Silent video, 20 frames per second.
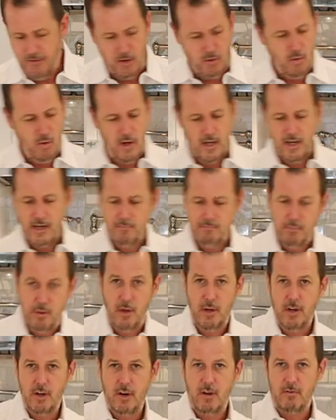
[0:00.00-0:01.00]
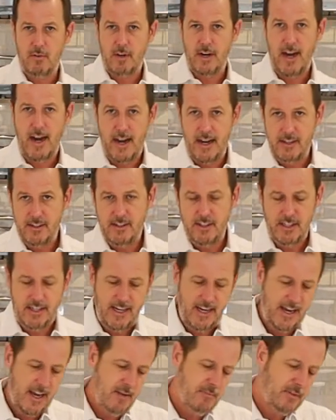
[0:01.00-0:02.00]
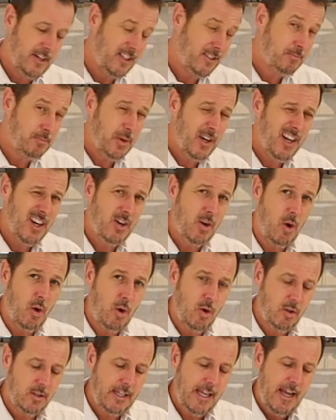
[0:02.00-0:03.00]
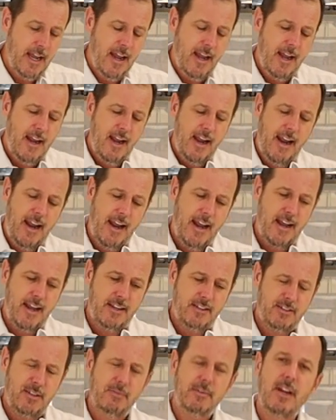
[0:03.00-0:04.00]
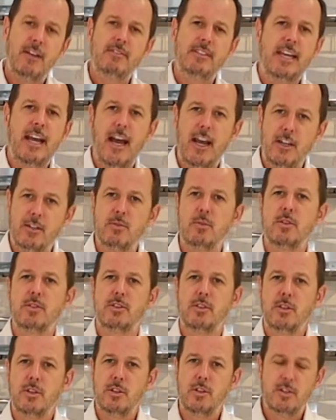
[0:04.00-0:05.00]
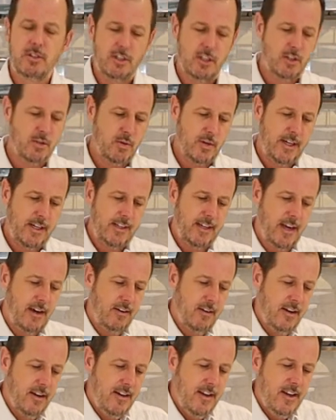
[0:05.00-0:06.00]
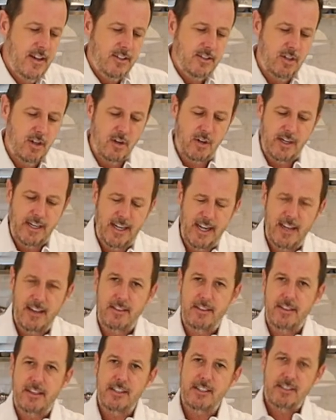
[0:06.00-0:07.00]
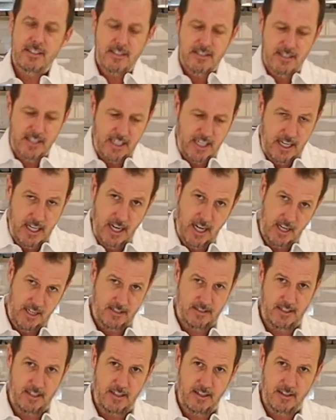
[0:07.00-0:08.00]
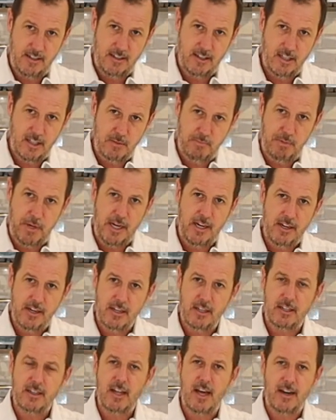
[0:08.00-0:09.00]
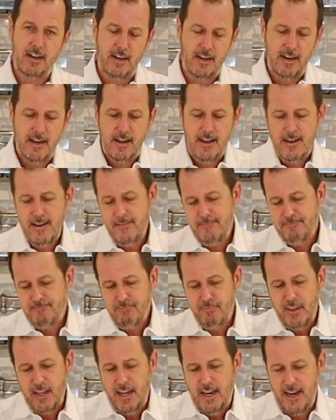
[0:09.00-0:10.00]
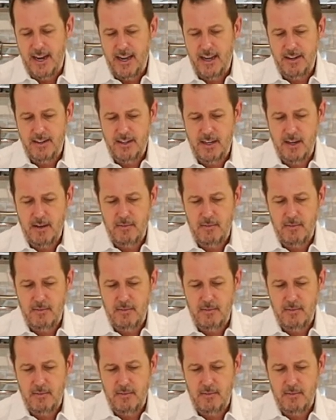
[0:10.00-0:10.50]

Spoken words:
you want to put it over ice, you can, but it's pretty cold, and sometimes the ice will dilute the drink down. So again, this is the cousin to the Pina Colada, and